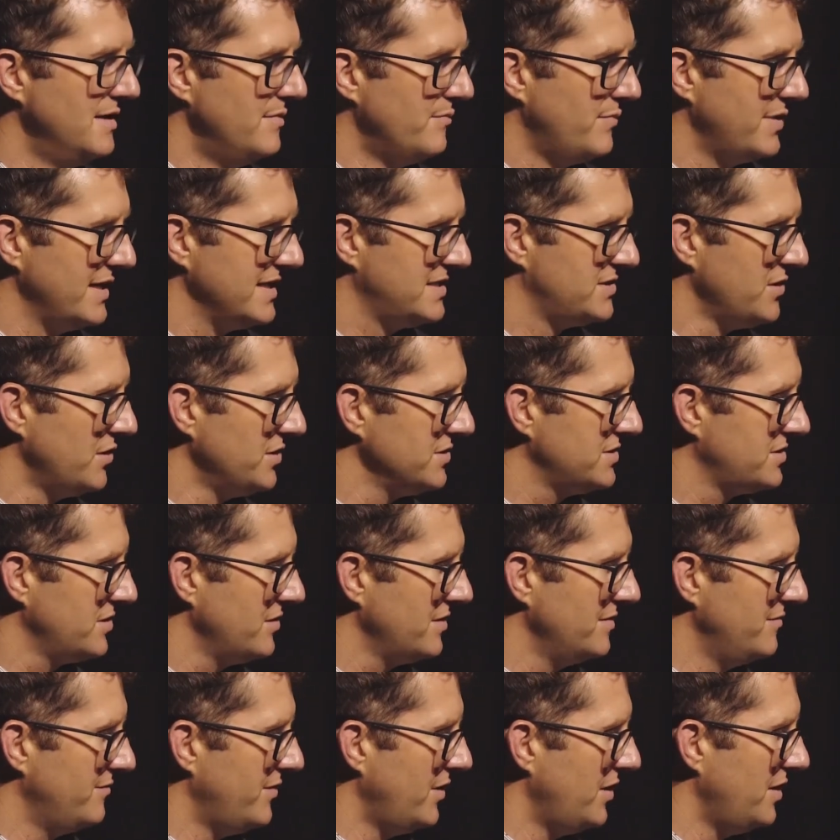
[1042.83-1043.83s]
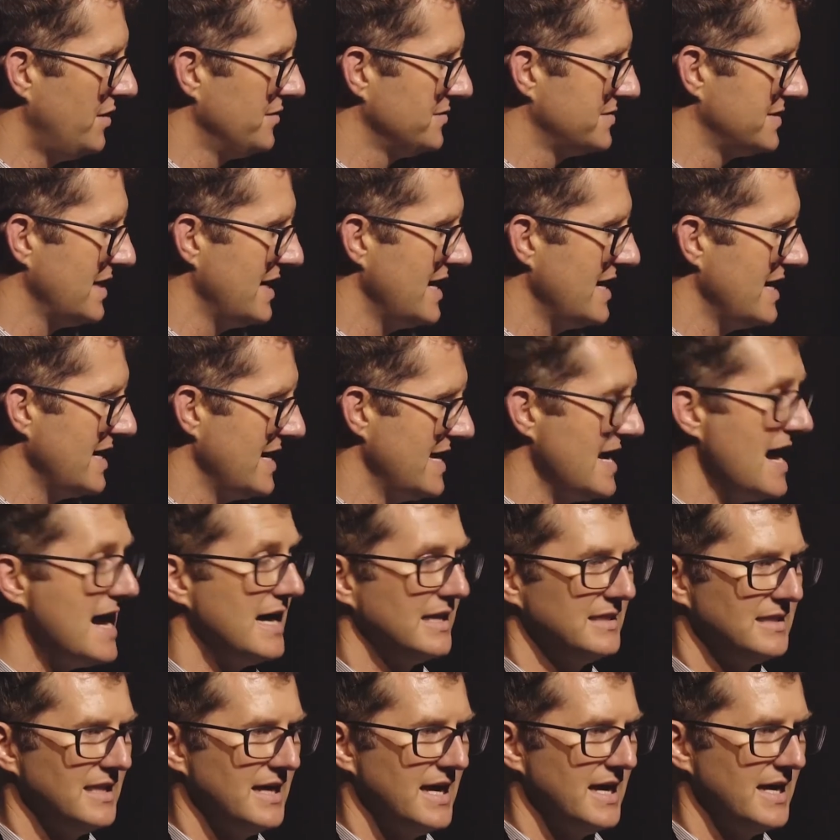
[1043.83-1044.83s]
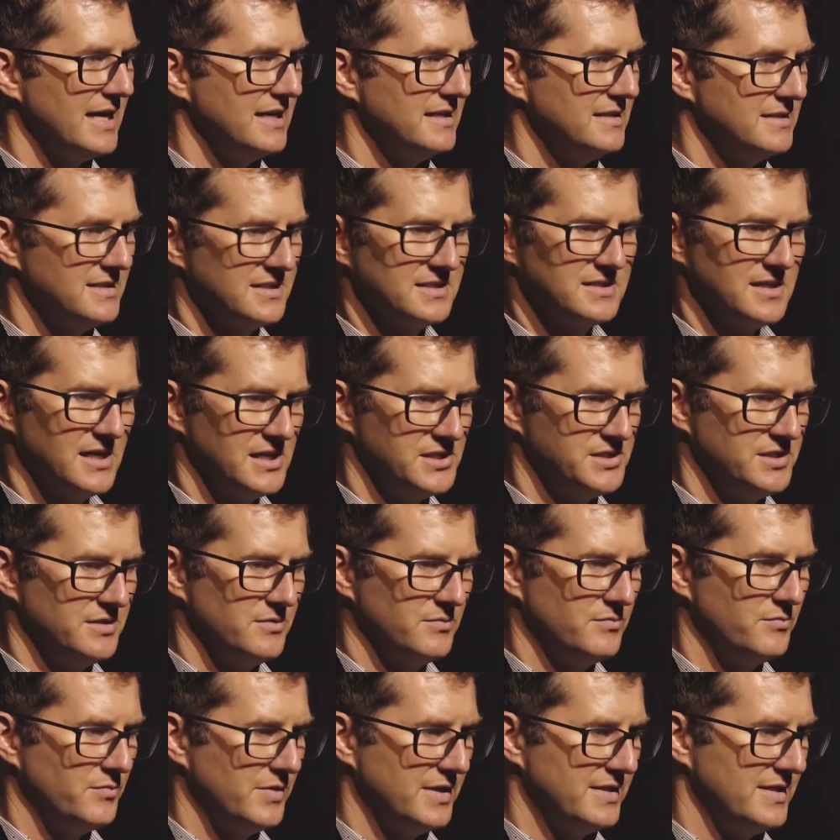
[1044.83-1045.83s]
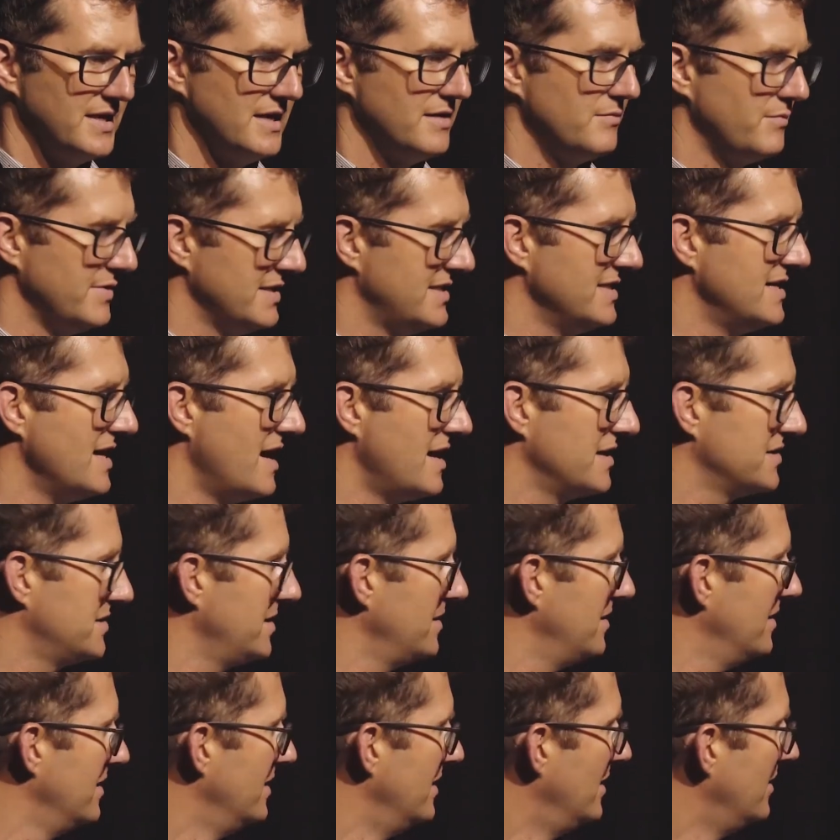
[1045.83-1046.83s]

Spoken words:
but it also involves an online discussion with a doctor.